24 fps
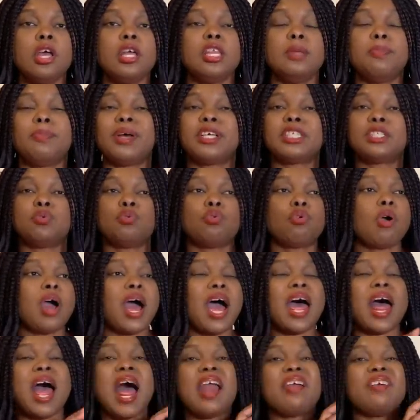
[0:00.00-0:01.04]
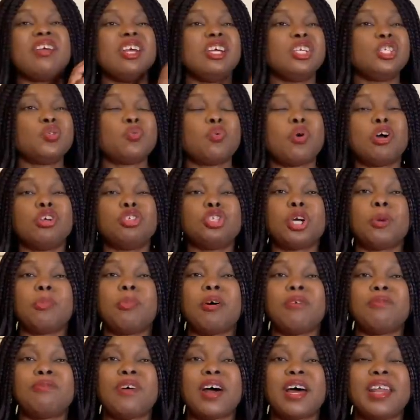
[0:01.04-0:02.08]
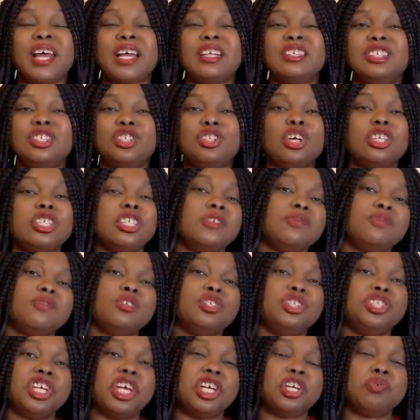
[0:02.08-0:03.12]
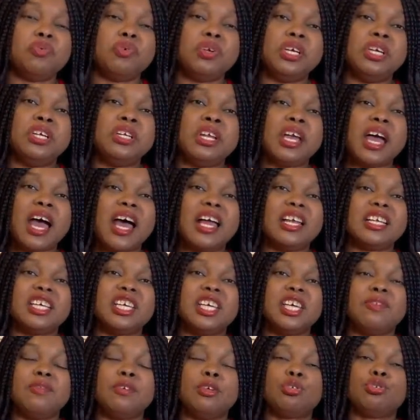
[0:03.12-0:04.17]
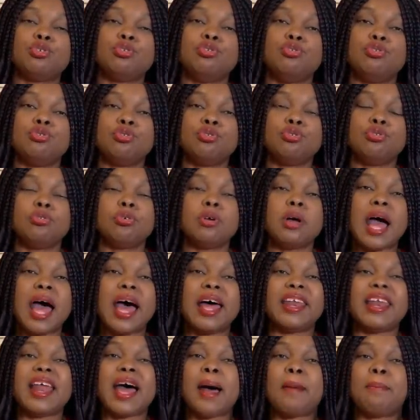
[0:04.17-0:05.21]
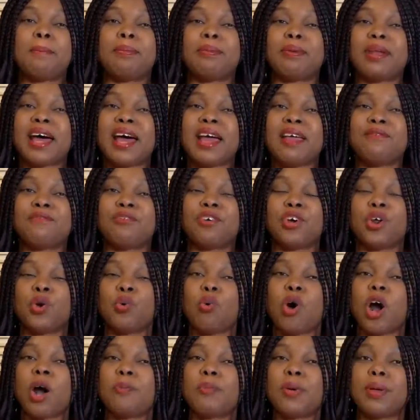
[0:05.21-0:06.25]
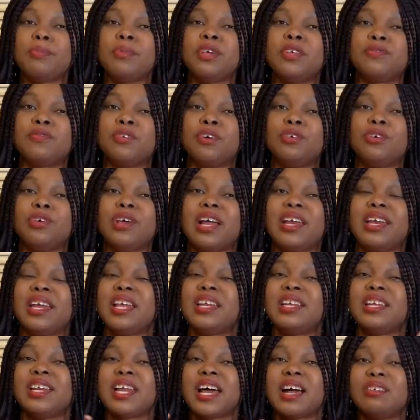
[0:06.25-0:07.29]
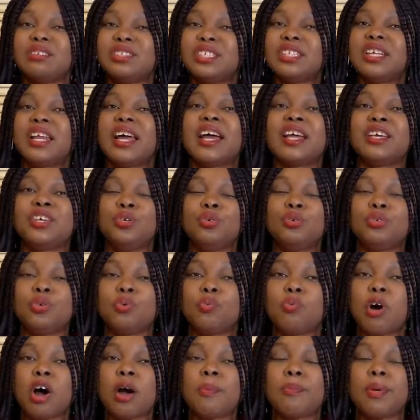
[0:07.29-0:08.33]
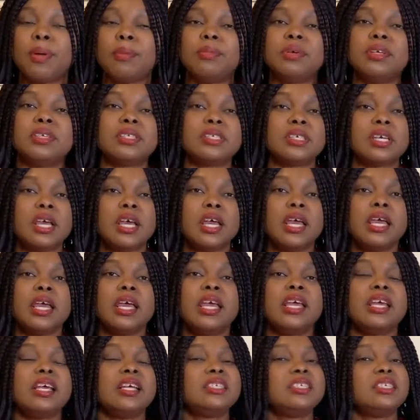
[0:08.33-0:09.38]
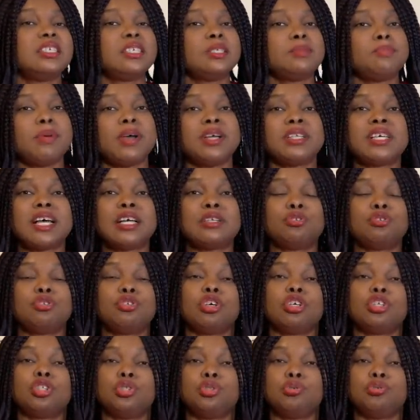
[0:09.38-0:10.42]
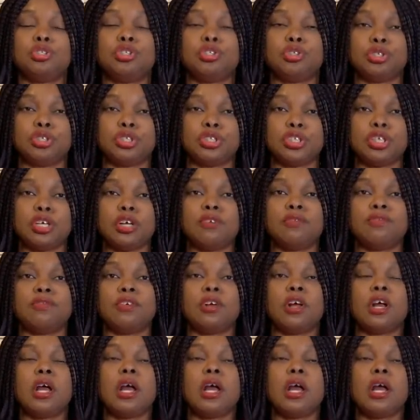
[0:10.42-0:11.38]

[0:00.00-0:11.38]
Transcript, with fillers: the person will go and arrange one job offer that is not even genuine and give it to you and apply for a work permit for you, and then they now deny you the work permit. It is better to just do it yourself